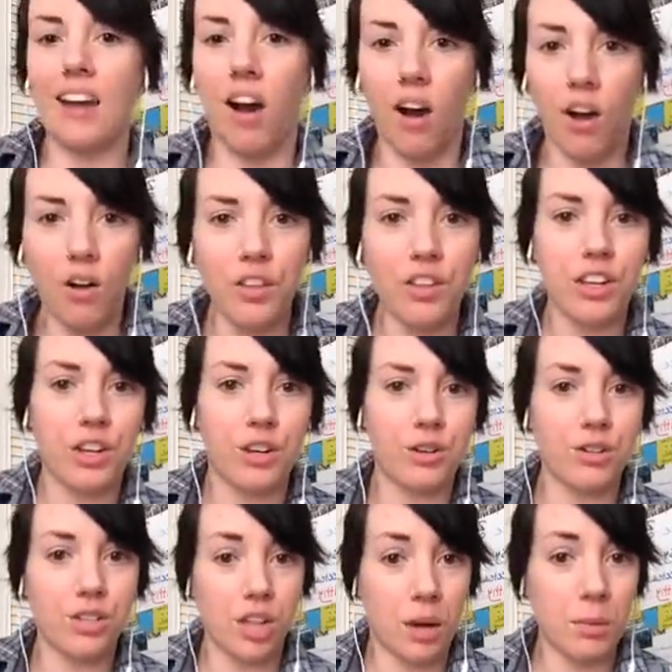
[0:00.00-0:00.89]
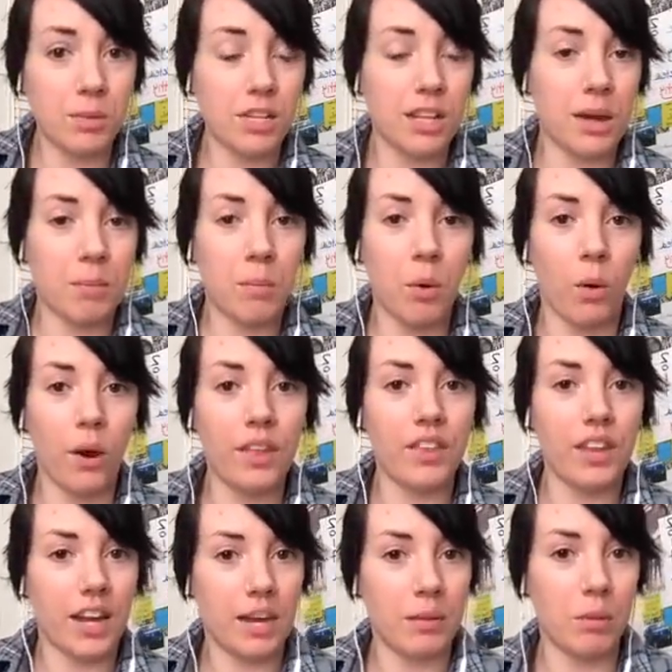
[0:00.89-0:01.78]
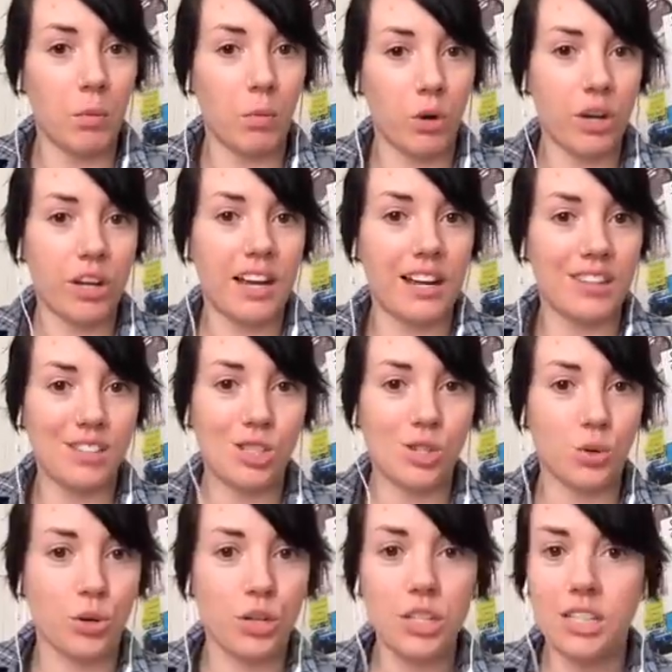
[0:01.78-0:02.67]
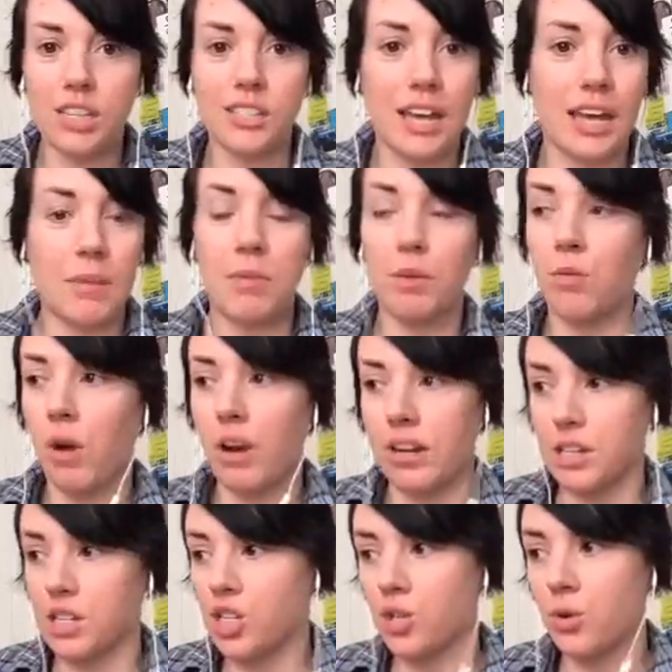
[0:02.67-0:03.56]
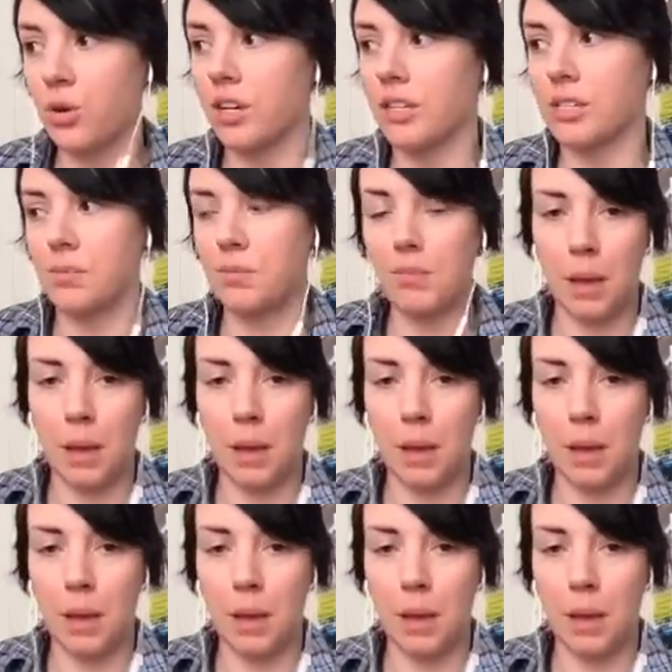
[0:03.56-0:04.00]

all the years up to that point that I had been working on stories, because I've been writing stories,